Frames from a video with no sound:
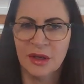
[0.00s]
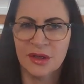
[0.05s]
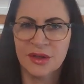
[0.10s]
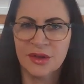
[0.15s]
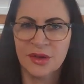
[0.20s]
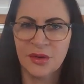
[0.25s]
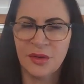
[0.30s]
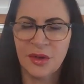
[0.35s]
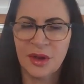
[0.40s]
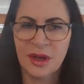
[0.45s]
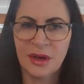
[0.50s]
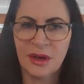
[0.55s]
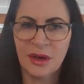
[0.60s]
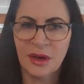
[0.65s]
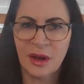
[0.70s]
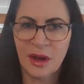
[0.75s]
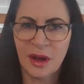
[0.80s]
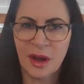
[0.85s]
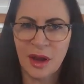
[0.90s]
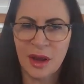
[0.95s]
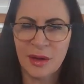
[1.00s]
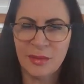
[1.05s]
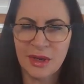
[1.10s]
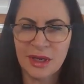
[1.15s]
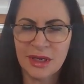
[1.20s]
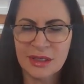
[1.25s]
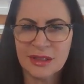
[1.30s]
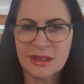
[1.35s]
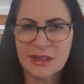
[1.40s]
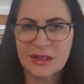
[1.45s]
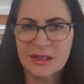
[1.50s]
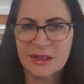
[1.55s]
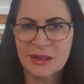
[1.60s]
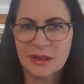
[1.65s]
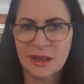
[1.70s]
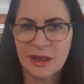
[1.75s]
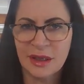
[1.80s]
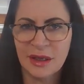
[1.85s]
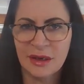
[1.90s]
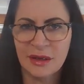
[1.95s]
So then I'm
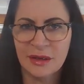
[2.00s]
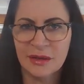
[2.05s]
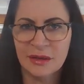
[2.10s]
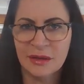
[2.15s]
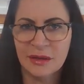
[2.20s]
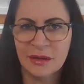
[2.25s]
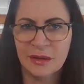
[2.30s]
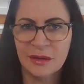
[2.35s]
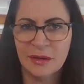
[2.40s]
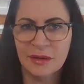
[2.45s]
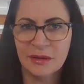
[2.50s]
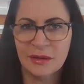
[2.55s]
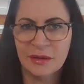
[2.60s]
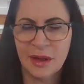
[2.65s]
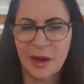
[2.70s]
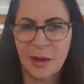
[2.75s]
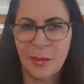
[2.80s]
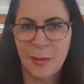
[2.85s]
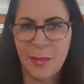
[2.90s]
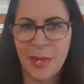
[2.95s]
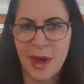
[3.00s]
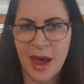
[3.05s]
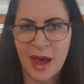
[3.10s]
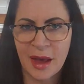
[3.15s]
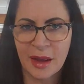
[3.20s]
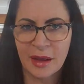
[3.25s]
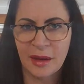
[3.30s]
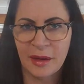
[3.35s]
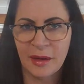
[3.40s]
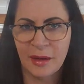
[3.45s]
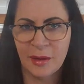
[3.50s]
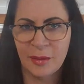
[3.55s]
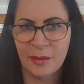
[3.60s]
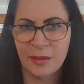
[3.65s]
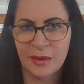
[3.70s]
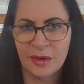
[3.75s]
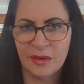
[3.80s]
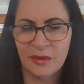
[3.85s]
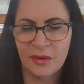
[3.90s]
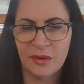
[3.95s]
instantly like back
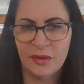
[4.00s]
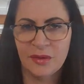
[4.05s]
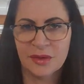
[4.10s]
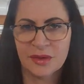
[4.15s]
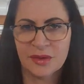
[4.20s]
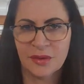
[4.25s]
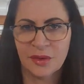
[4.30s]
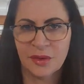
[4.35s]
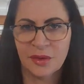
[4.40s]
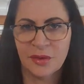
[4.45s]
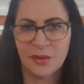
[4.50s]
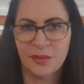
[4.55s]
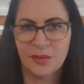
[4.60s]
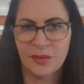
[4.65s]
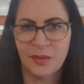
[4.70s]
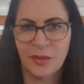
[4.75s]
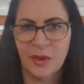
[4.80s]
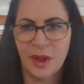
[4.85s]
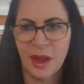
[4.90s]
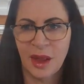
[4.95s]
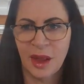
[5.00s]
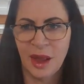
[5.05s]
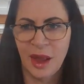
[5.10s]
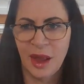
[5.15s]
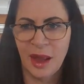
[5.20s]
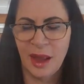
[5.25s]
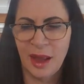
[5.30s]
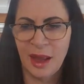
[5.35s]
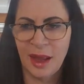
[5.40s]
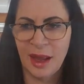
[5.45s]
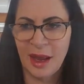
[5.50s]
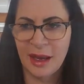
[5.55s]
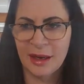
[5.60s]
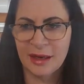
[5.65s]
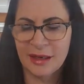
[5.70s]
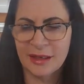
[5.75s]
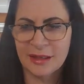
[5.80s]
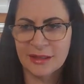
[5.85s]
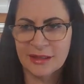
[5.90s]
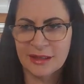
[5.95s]
up in the newsroom,
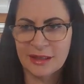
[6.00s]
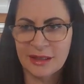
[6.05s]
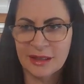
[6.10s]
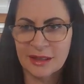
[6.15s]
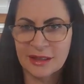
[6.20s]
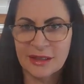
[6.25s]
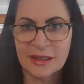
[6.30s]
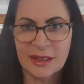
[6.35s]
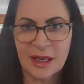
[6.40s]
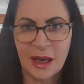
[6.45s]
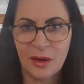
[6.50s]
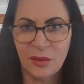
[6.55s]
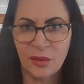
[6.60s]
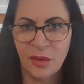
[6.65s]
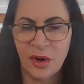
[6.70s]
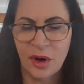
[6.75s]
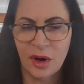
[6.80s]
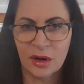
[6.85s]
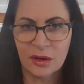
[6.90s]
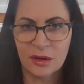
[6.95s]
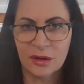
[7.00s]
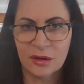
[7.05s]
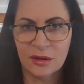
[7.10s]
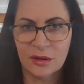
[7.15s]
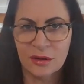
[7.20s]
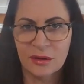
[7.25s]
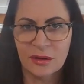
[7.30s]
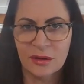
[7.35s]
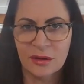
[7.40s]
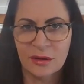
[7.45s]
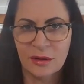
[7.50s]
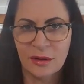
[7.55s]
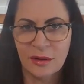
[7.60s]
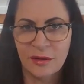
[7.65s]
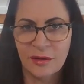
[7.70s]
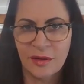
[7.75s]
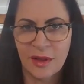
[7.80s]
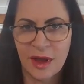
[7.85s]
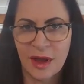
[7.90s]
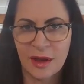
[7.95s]
and I see the sidewalk
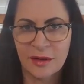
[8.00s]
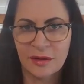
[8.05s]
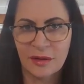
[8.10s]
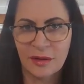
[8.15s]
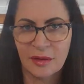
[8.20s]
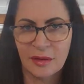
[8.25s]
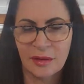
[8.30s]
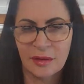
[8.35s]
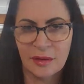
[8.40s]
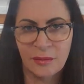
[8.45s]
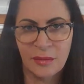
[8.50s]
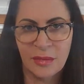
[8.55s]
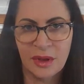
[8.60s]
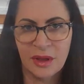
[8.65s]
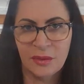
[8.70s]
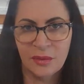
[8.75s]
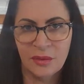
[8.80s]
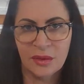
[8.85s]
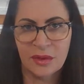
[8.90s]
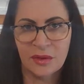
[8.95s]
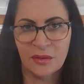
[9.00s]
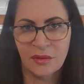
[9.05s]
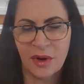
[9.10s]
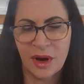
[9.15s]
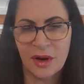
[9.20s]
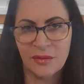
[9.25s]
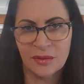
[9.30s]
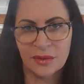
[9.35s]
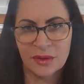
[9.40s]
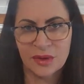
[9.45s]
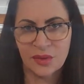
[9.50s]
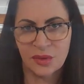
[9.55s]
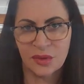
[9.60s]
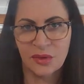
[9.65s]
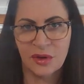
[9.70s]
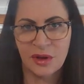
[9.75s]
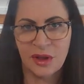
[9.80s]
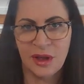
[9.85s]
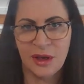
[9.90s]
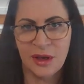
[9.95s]
that the men with the rifles were
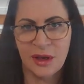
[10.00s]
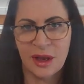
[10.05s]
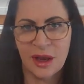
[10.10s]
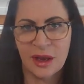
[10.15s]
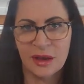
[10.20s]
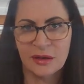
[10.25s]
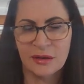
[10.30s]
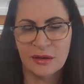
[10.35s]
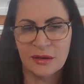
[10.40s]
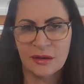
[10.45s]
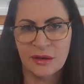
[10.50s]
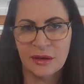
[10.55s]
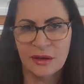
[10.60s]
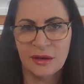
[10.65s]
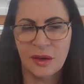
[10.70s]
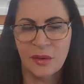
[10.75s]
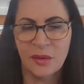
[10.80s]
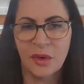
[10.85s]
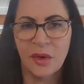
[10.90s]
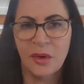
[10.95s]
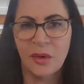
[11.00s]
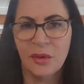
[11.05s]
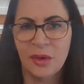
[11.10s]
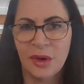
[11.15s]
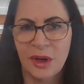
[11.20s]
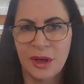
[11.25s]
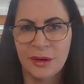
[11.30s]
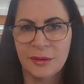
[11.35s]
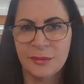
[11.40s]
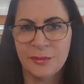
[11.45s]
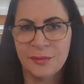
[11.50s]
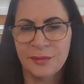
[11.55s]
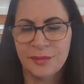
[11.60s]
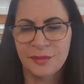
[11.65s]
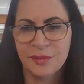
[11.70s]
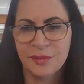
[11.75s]
looking at and they were holding.